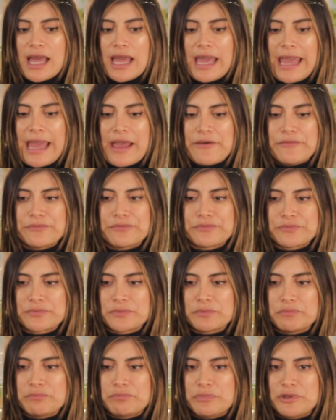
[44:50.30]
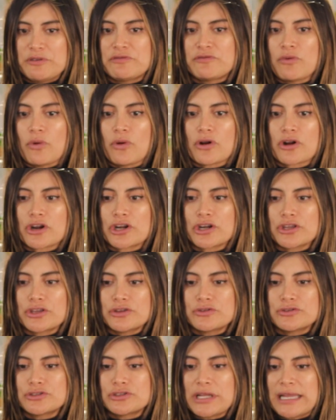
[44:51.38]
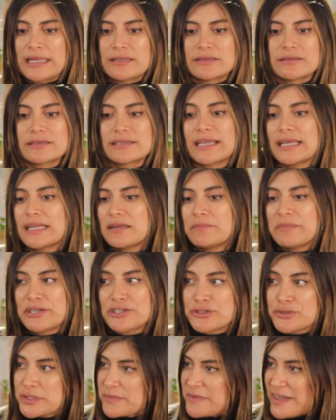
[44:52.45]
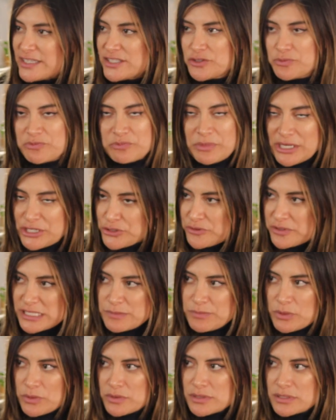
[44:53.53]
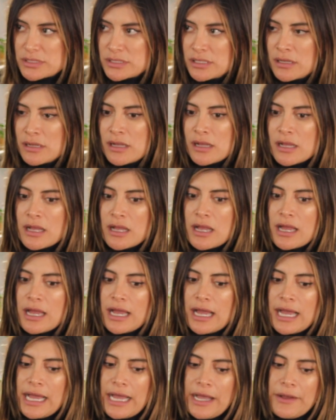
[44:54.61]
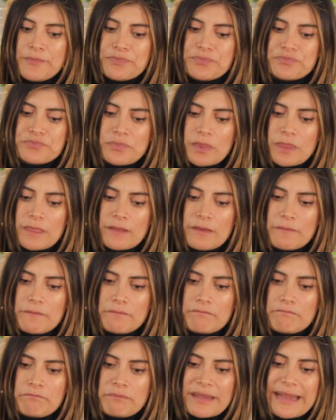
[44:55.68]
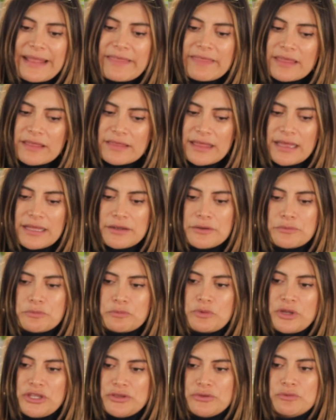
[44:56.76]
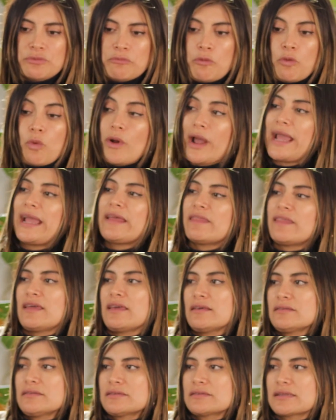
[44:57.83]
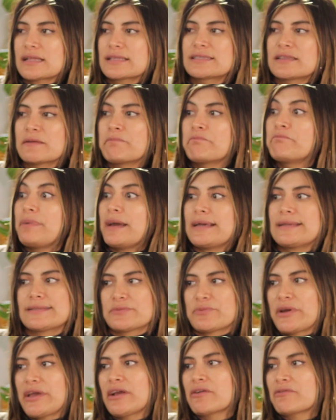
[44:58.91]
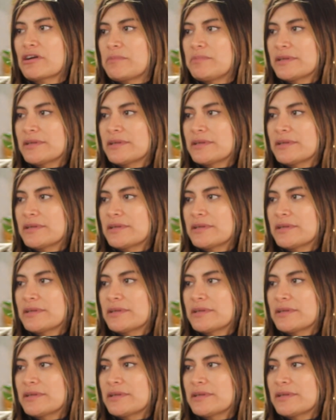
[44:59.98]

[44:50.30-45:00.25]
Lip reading: And before get a measuring spoons. But I think that when you weigh things, that's the best way of replicating